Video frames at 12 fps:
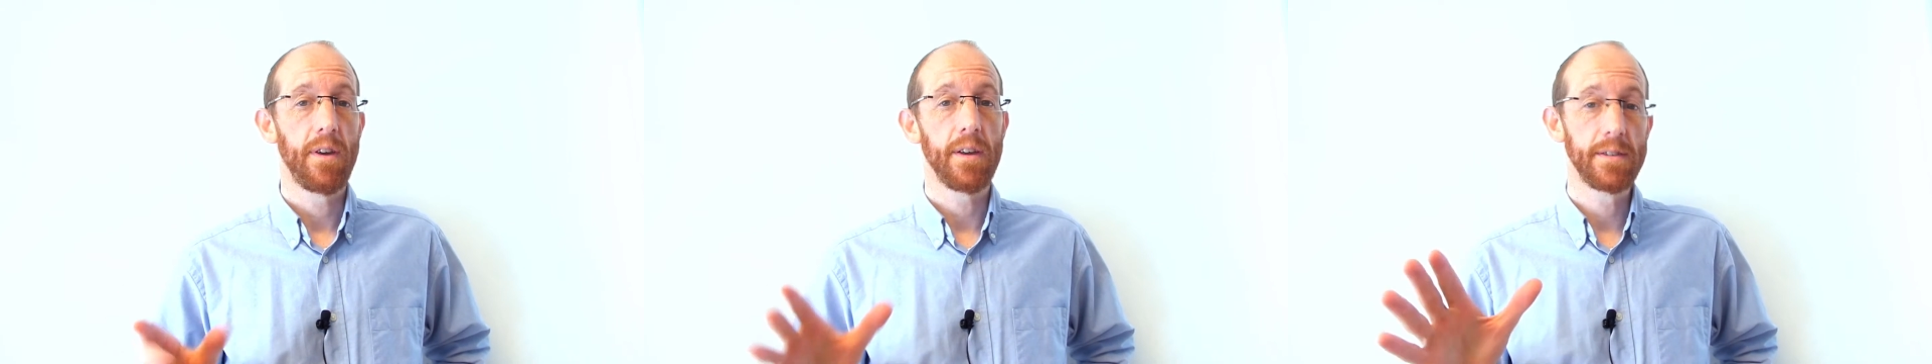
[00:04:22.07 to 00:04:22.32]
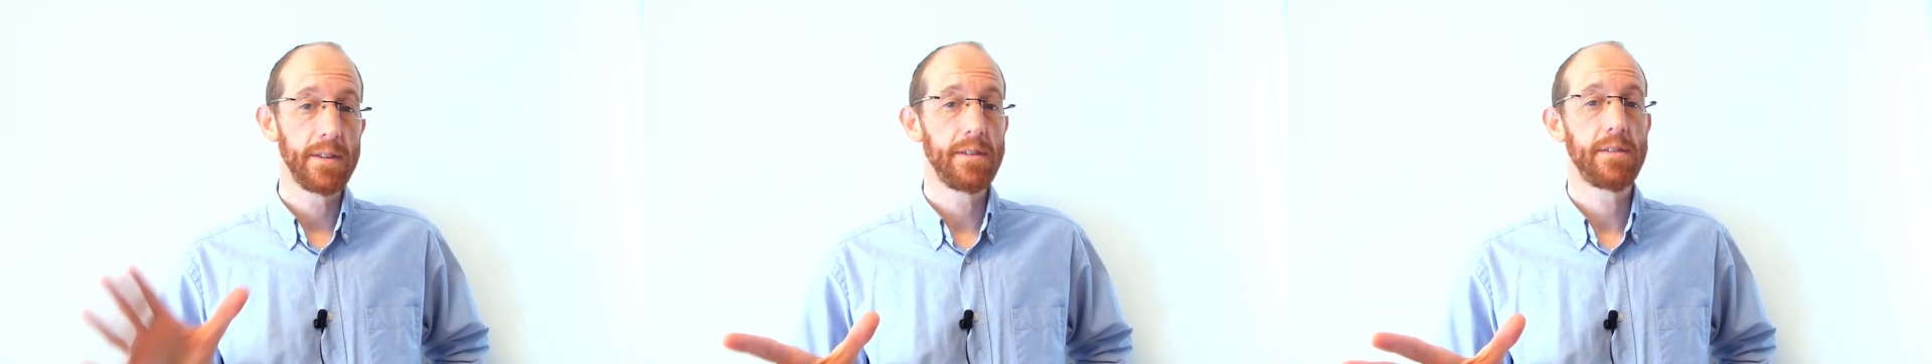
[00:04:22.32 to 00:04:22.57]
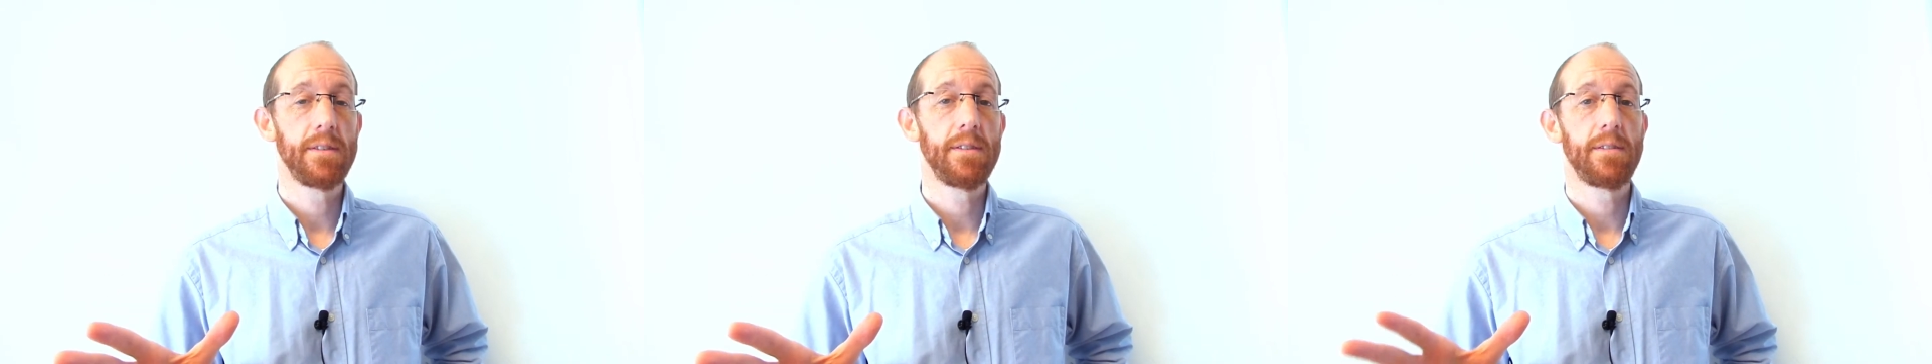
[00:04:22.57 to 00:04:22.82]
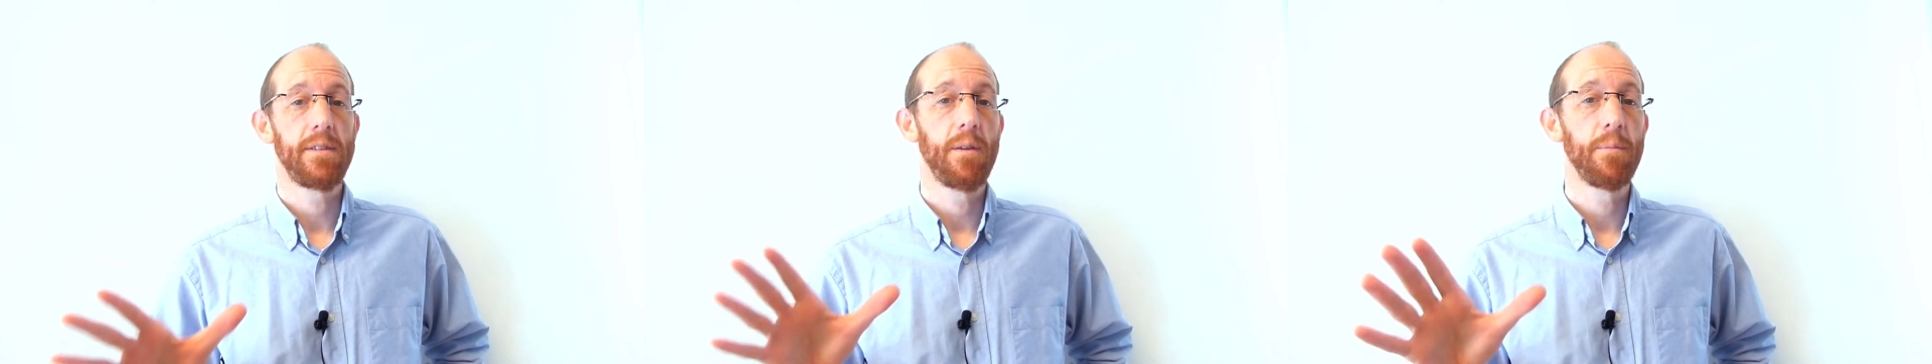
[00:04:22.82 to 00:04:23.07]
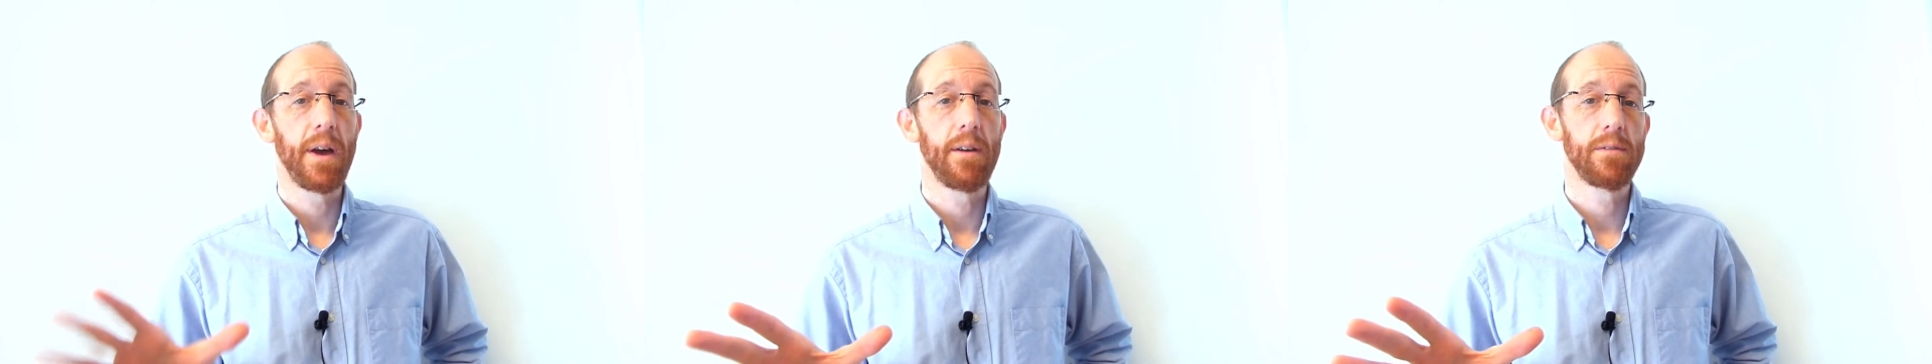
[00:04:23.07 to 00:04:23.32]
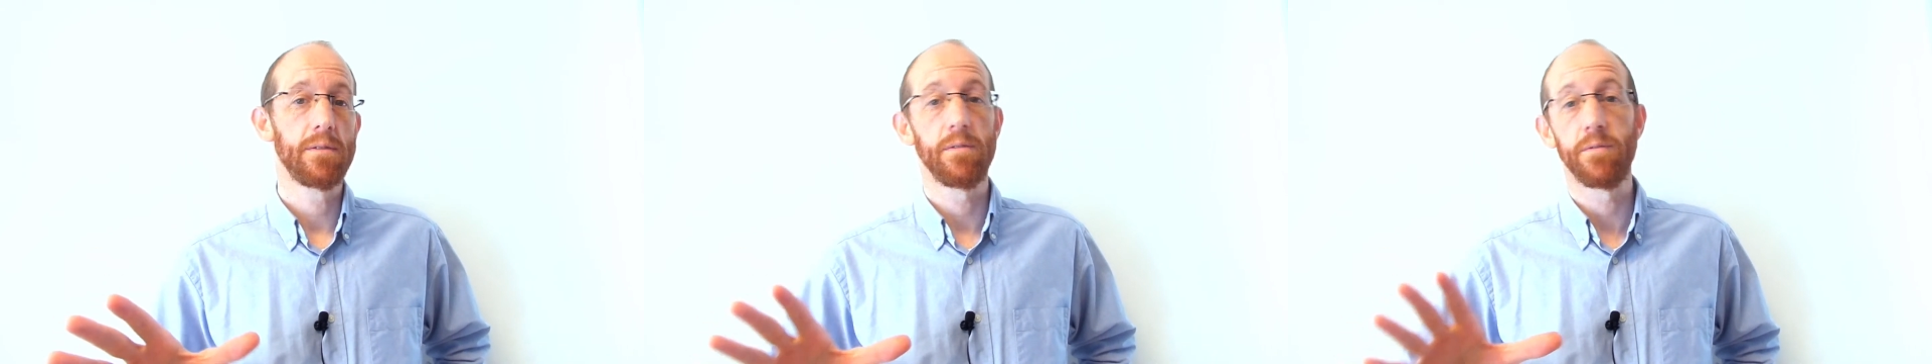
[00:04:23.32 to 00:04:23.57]
a decent
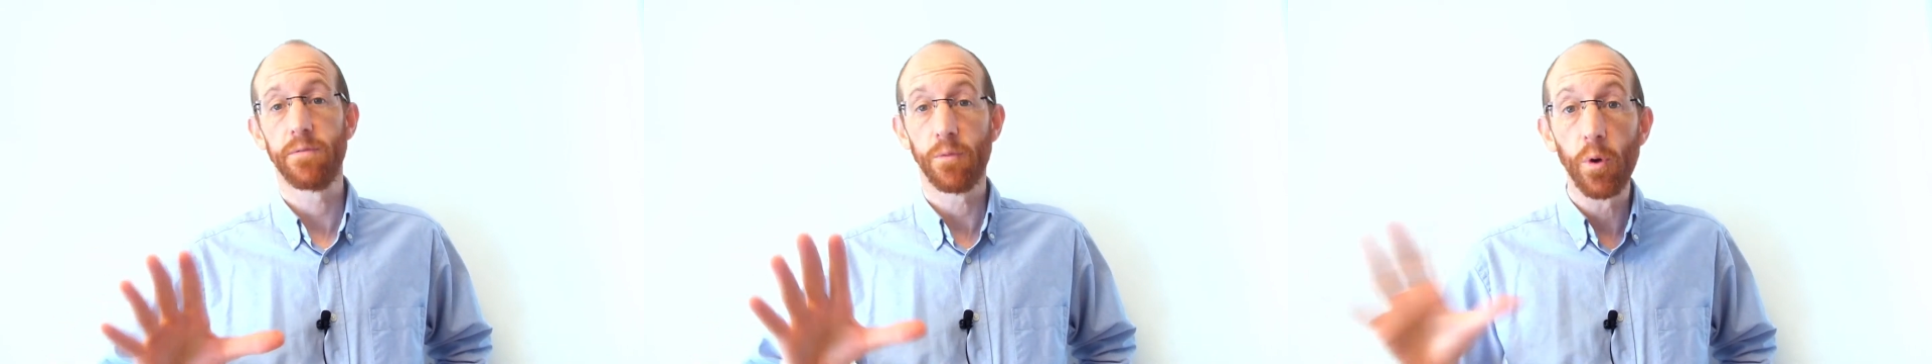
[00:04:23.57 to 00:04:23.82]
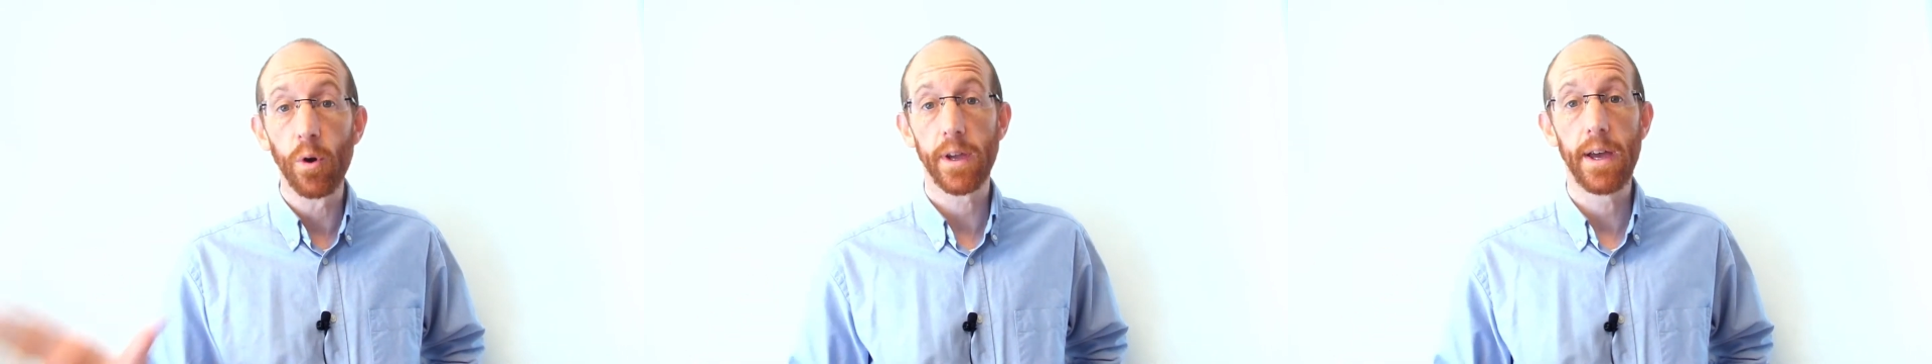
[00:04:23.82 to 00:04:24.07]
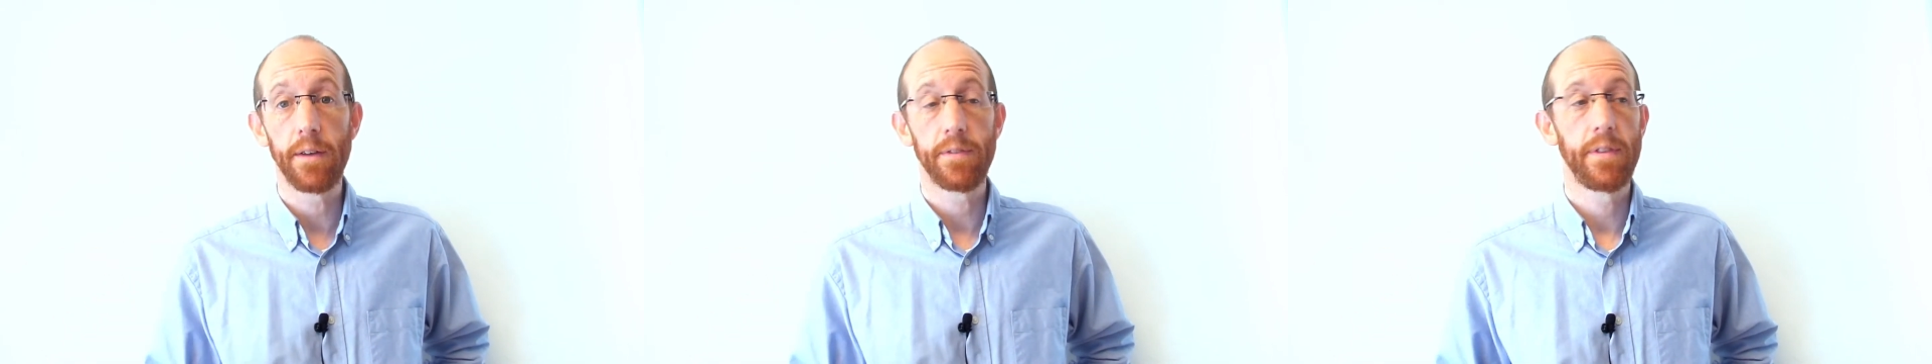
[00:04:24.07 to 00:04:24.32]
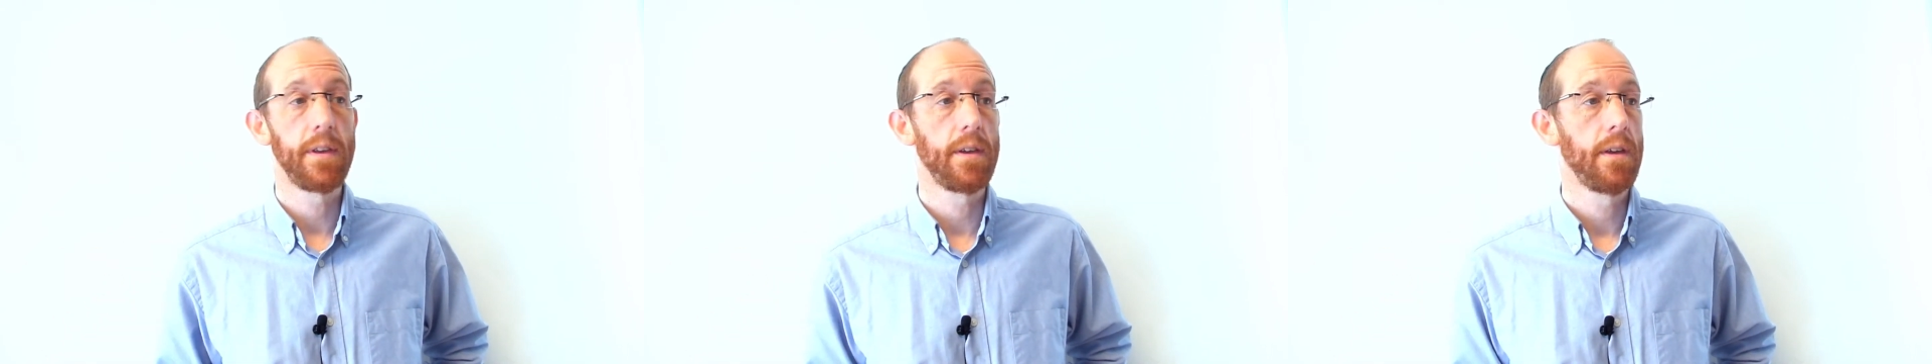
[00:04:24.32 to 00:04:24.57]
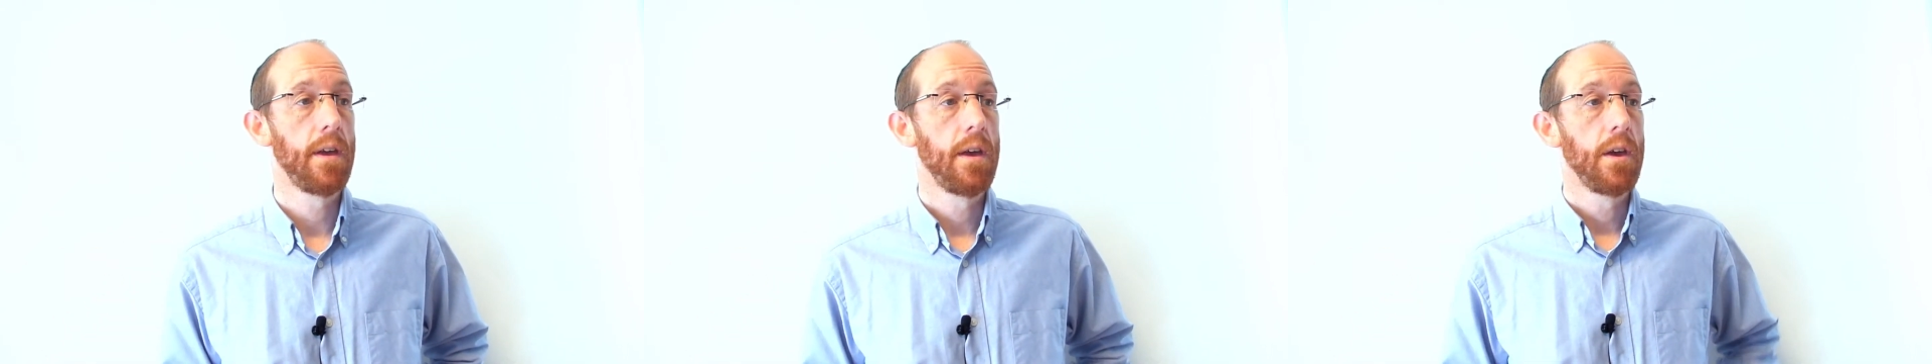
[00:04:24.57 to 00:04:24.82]
amount of work out there,